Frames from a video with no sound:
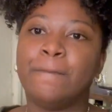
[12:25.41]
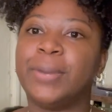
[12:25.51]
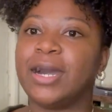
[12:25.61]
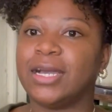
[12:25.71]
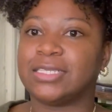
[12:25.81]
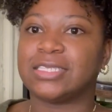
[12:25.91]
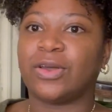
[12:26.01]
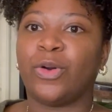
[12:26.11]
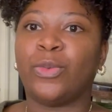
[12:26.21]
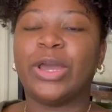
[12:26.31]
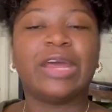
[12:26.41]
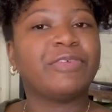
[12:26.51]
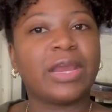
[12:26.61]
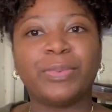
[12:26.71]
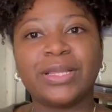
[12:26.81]
But whenever
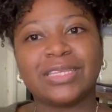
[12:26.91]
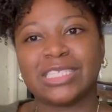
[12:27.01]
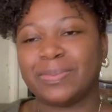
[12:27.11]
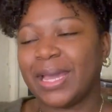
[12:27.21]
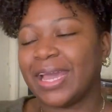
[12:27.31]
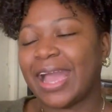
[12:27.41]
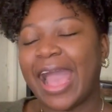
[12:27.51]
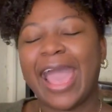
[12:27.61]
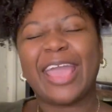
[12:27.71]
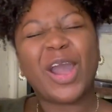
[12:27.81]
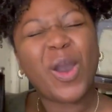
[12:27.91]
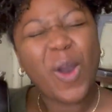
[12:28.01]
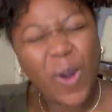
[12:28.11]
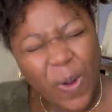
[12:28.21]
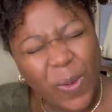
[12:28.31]
I bring this bag, I
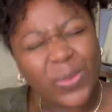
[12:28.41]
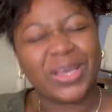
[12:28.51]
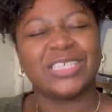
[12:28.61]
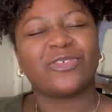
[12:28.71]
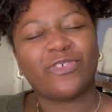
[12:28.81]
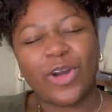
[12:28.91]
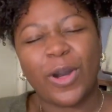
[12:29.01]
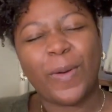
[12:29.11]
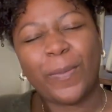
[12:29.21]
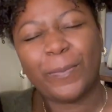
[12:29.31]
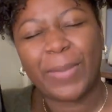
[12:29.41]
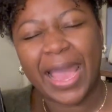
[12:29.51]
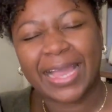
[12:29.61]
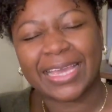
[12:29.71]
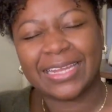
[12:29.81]
always fall
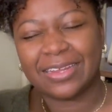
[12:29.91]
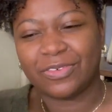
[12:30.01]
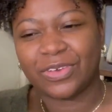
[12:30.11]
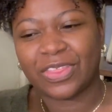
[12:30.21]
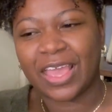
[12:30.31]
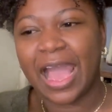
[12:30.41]
back in love with it.